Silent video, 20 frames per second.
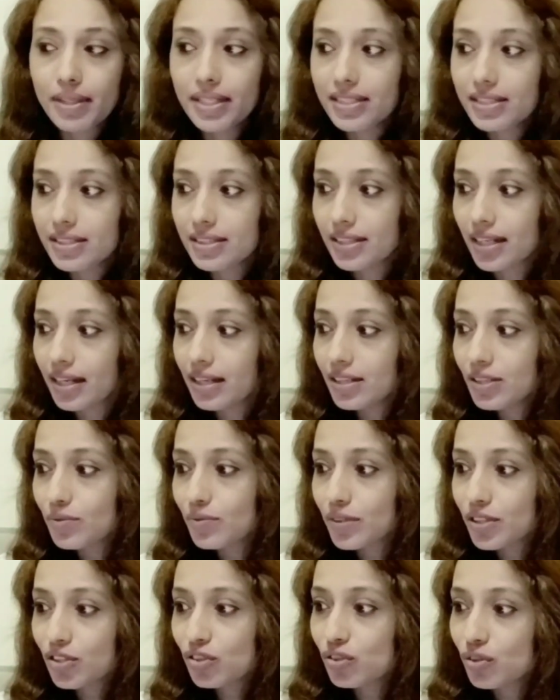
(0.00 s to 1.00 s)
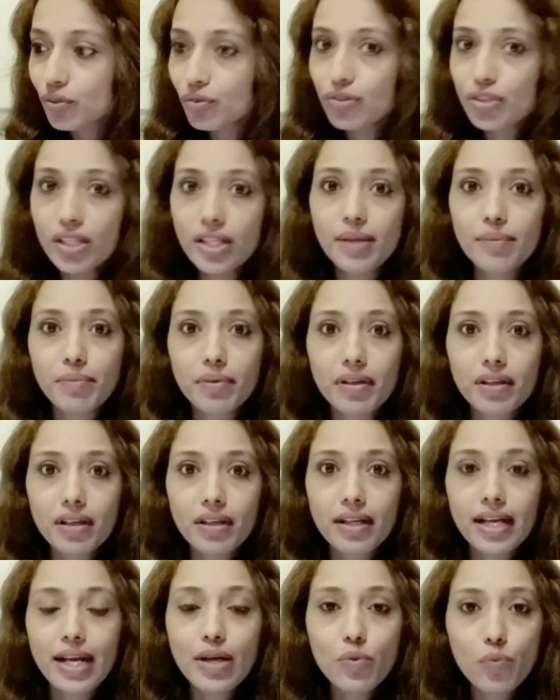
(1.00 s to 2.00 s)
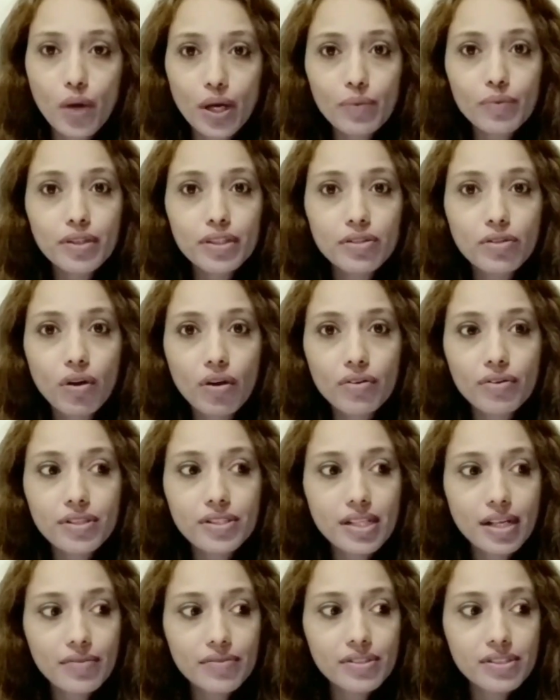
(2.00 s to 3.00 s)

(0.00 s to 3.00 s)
because things were so cheap. In $1,